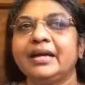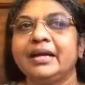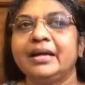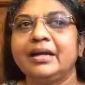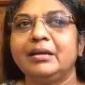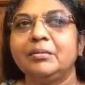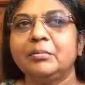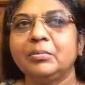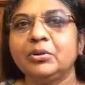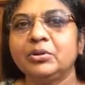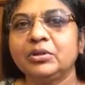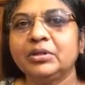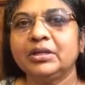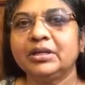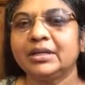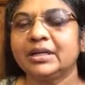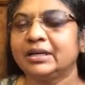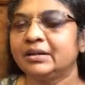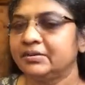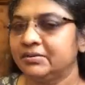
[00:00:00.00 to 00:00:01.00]
In both the
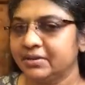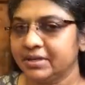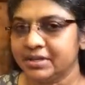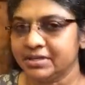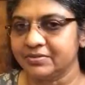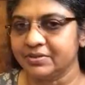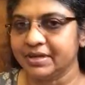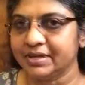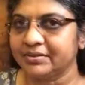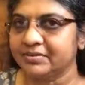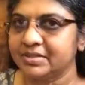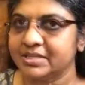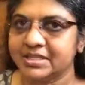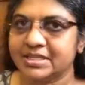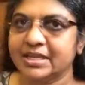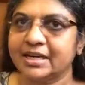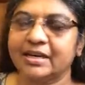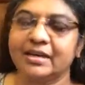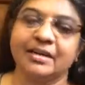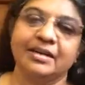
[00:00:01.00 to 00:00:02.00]
countries, we have a
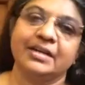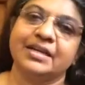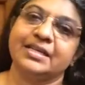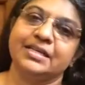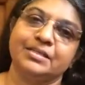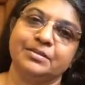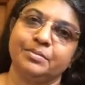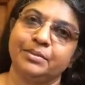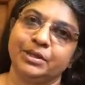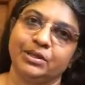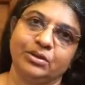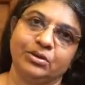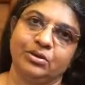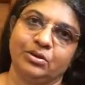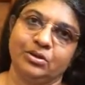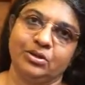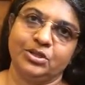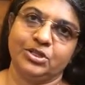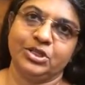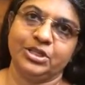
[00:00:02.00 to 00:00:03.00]
standardized
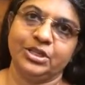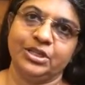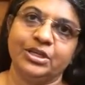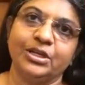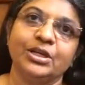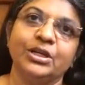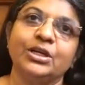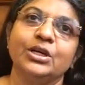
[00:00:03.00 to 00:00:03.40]
methodology.